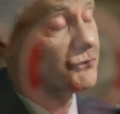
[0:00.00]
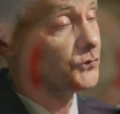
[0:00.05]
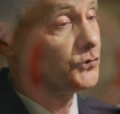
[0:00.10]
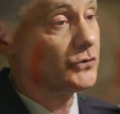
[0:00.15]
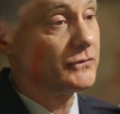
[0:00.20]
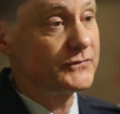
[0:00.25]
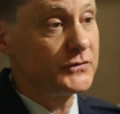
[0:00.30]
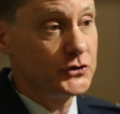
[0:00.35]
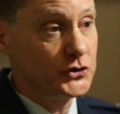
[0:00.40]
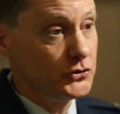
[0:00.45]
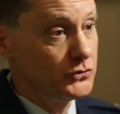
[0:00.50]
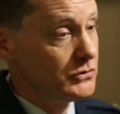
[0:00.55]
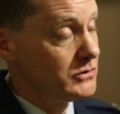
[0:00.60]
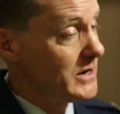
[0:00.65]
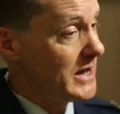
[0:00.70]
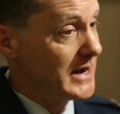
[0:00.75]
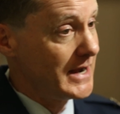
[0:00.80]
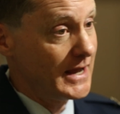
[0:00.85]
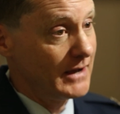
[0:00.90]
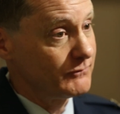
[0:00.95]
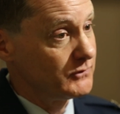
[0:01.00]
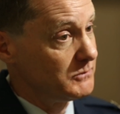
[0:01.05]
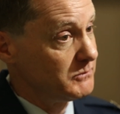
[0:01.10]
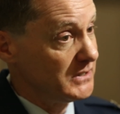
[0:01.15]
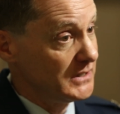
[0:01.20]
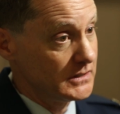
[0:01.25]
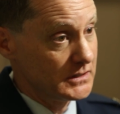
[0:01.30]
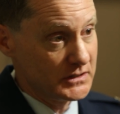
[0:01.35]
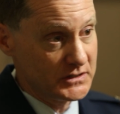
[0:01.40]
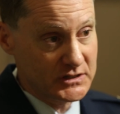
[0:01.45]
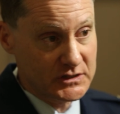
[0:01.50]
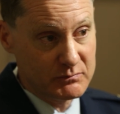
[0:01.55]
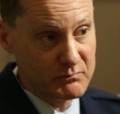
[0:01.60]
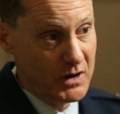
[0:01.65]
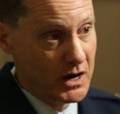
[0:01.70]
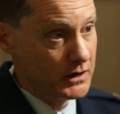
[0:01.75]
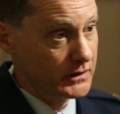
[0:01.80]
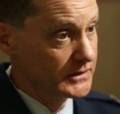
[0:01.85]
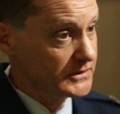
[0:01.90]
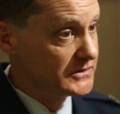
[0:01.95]
proof that you do not have to be the
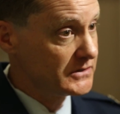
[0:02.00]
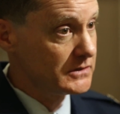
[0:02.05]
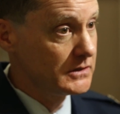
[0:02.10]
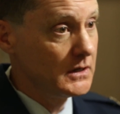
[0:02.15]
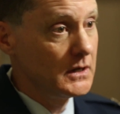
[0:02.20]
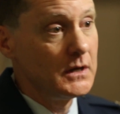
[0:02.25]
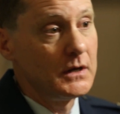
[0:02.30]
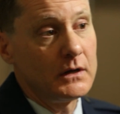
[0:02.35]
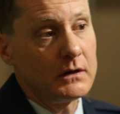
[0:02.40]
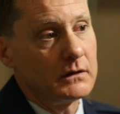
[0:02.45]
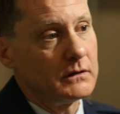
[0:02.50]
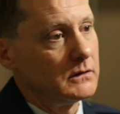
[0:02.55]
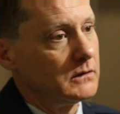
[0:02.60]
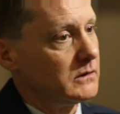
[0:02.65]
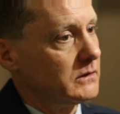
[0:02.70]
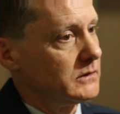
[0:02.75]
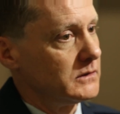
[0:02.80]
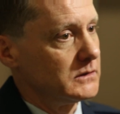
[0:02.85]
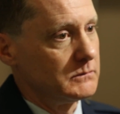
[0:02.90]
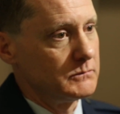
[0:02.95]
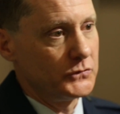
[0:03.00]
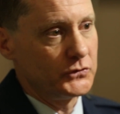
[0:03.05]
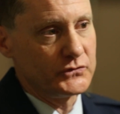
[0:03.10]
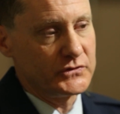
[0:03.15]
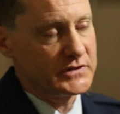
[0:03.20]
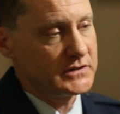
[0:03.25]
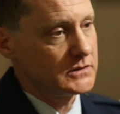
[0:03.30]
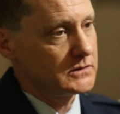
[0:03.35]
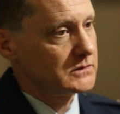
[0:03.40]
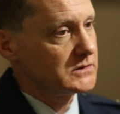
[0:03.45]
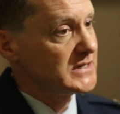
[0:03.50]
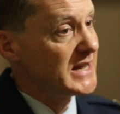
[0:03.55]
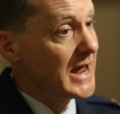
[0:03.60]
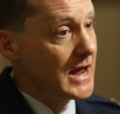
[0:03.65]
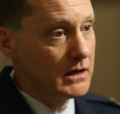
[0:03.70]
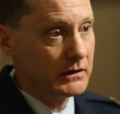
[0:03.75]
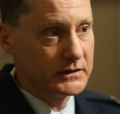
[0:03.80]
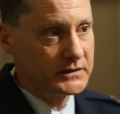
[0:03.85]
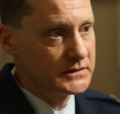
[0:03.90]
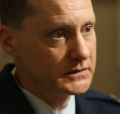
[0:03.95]
smartest or the most
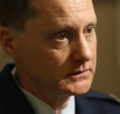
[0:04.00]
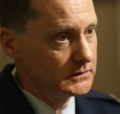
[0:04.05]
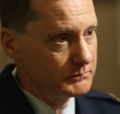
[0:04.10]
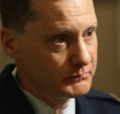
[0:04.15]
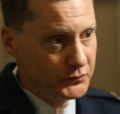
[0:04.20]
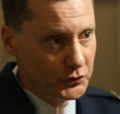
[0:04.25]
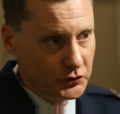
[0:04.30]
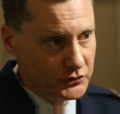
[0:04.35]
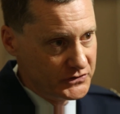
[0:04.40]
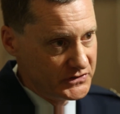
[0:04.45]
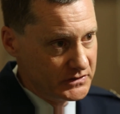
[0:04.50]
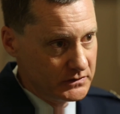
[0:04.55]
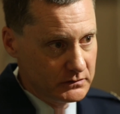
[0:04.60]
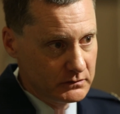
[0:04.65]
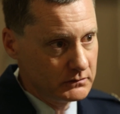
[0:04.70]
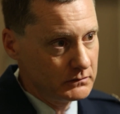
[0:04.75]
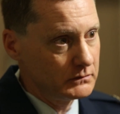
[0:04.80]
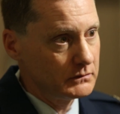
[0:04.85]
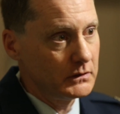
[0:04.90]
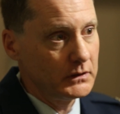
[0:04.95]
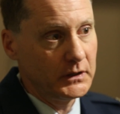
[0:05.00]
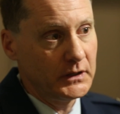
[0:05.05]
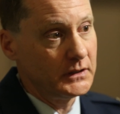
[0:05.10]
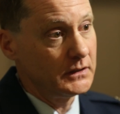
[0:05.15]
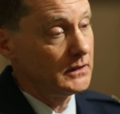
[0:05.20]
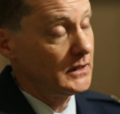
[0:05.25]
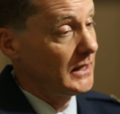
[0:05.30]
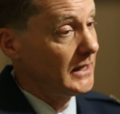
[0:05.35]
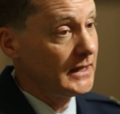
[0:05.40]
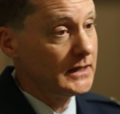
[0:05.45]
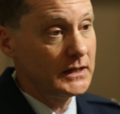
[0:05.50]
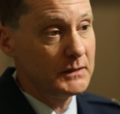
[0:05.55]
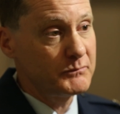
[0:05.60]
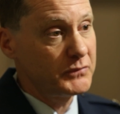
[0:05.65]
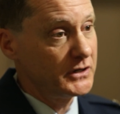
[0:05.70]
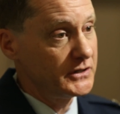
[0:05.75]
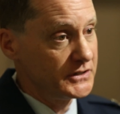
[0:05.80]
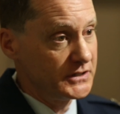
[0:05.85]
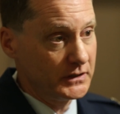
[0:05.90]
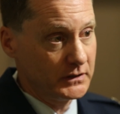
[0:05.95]
talented person in any
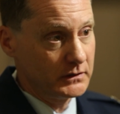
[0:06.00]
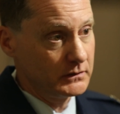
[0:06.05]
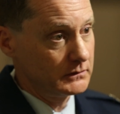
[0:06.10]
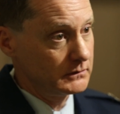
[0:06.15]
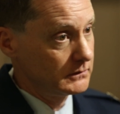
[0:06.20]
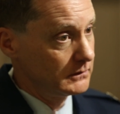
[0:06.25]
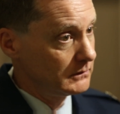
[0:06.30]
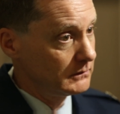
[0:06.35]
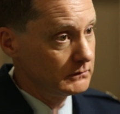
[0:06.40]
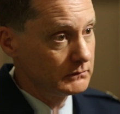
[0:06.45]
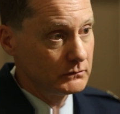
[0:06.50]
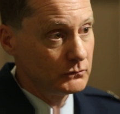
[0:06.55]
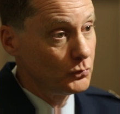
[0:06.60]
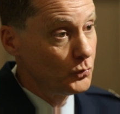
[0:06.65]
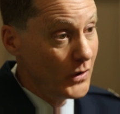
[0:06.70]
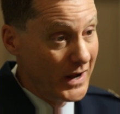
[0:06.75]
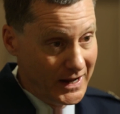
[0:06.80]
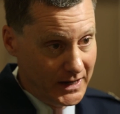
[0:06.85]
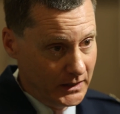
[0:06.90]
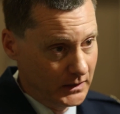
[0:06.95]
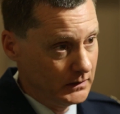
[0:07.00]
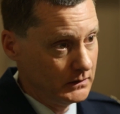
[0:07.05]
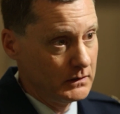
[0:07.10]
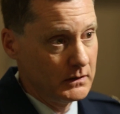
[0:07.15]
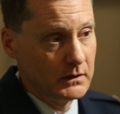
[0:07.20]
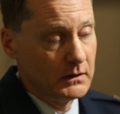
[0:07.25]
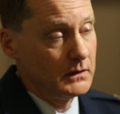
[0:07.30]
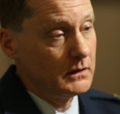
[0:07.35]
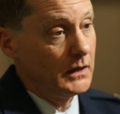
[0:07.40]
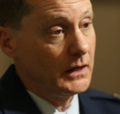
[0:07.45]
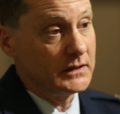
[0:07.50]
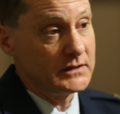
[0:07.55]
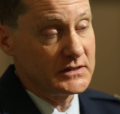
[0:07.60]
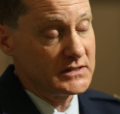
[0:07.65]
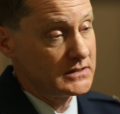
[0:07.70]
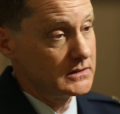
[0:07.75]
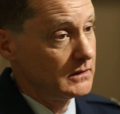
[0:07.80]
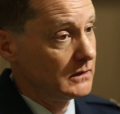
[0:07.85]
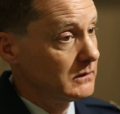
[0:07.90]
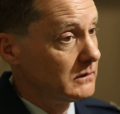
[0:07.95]
particular way and
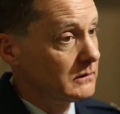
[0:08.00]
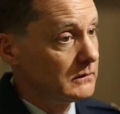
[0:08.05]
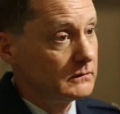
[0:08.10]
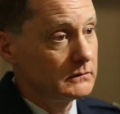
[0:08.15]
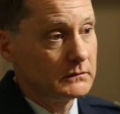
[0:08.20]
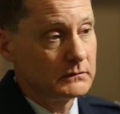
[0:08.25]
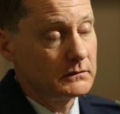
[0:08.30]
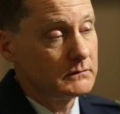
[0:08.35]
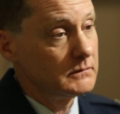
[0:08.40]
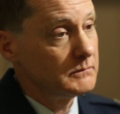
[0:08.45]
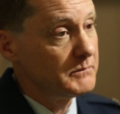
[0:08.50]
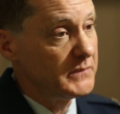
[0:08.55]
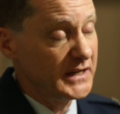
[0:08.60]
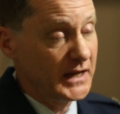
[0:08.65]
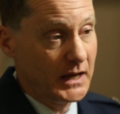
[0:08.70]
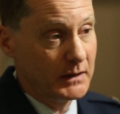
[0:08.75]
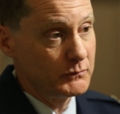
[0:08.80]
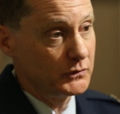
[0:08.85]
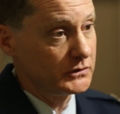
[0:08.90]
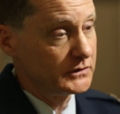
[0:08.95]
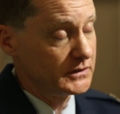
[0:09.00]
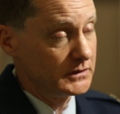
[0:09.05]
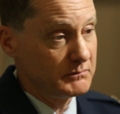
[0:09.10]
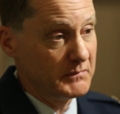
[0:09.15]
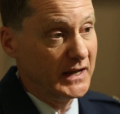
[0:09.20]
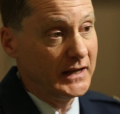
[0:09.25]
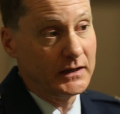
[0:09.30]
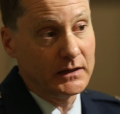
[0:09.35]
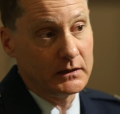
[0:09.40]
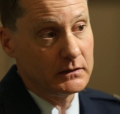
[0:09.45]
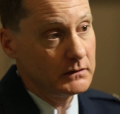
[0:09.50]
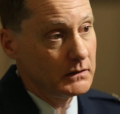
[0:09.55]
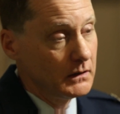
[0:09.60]
still be able to make it.